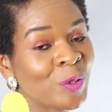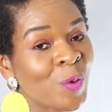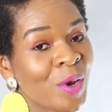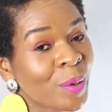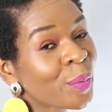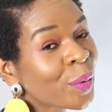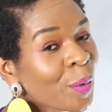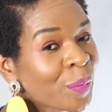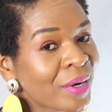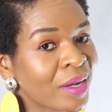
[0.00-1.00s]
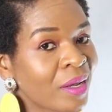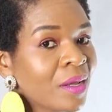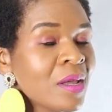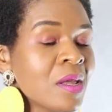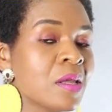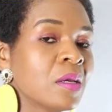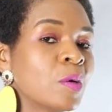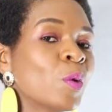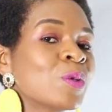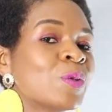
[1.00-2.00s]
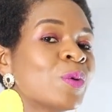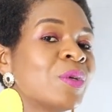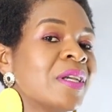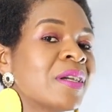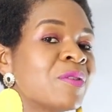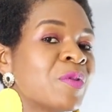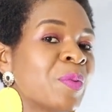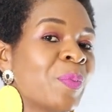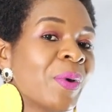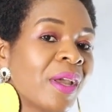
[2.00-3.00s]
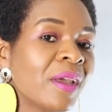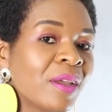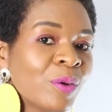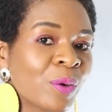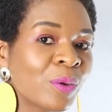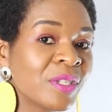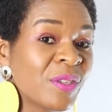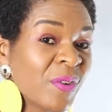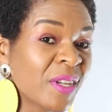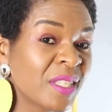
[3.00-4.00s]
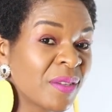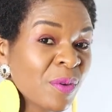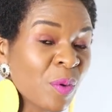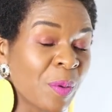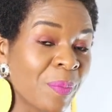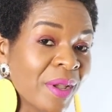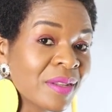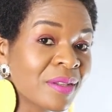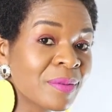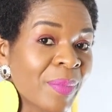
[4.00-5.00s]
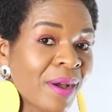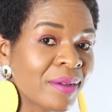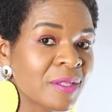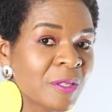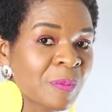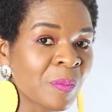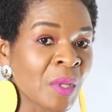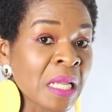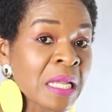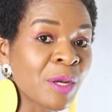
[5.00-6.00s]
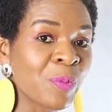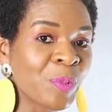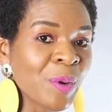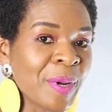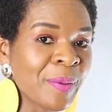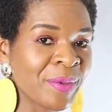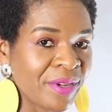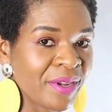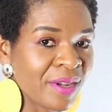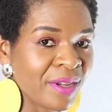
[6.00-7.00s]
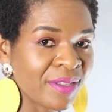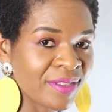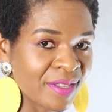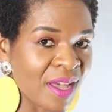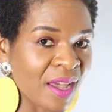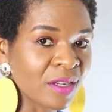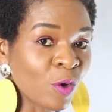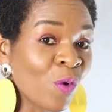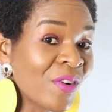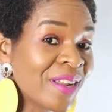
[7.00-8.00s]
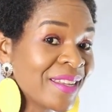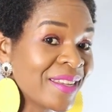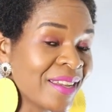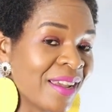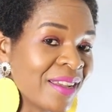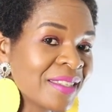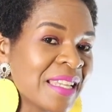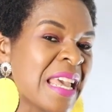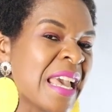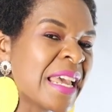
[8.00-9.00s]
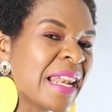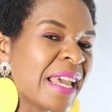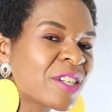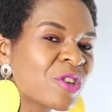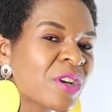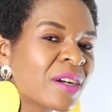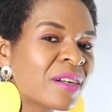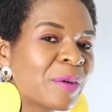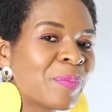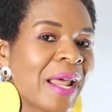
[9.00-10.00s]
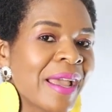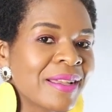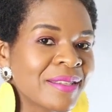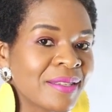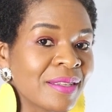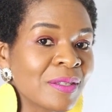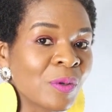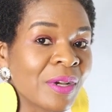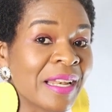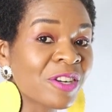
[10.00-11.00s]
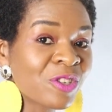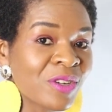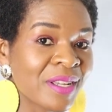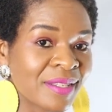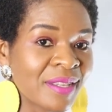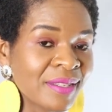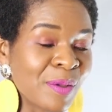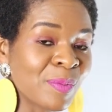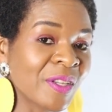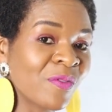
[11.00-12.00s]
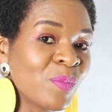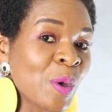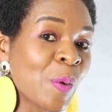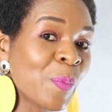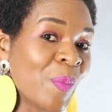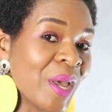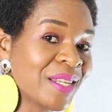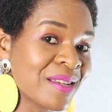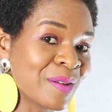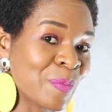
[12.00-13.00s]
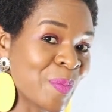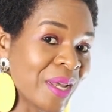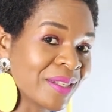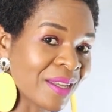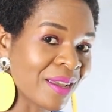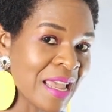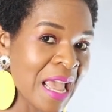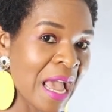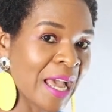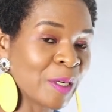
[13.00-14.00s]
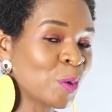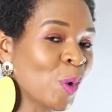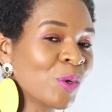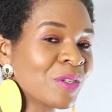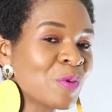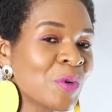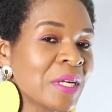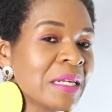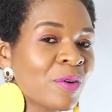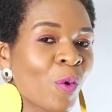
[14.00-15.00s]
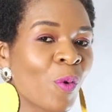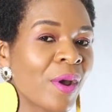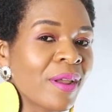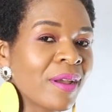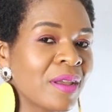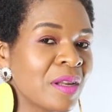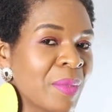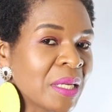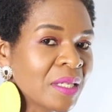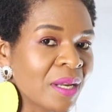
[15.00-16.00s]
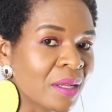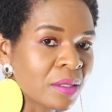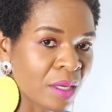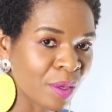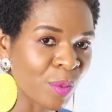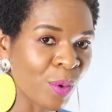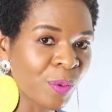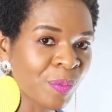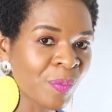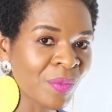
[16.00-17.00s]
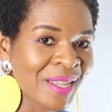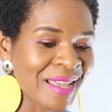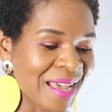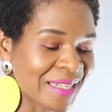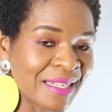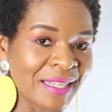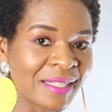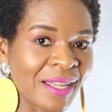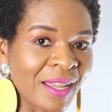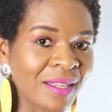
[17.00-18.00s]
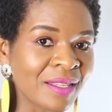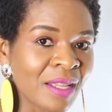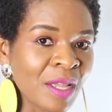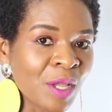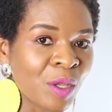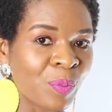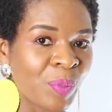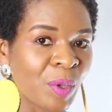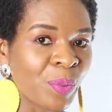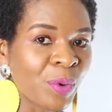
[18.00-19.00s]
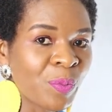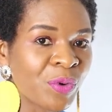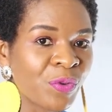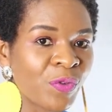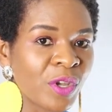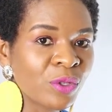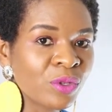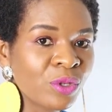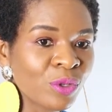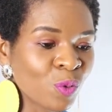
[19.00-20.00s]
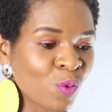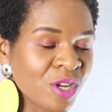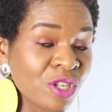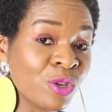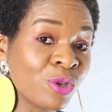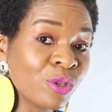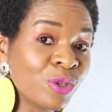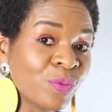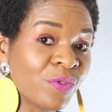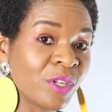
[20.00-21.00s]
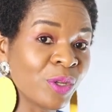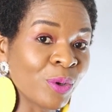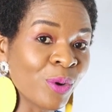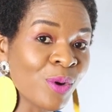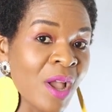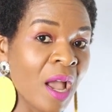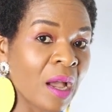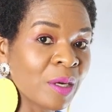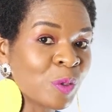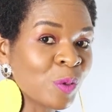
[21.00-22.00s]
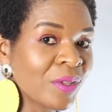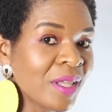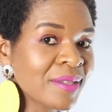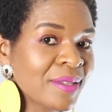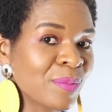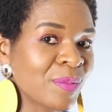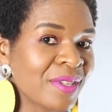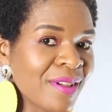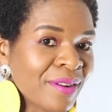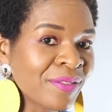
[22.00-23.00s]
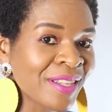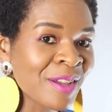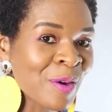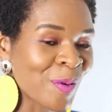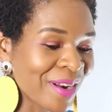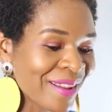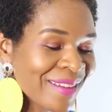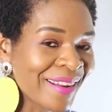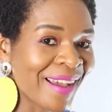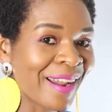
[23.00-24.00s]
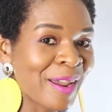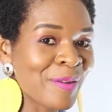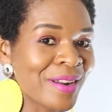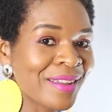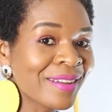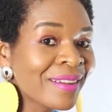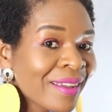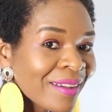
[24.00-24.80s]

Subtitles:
is working properly, and also they can repair defective equipment parts. The problem here is that over the years, electrical appliances or electrical systems have become better and better and don't really require any maintenance anymore. And these days, people prefer to just watch a YouTube video and do things themselves rather than hiring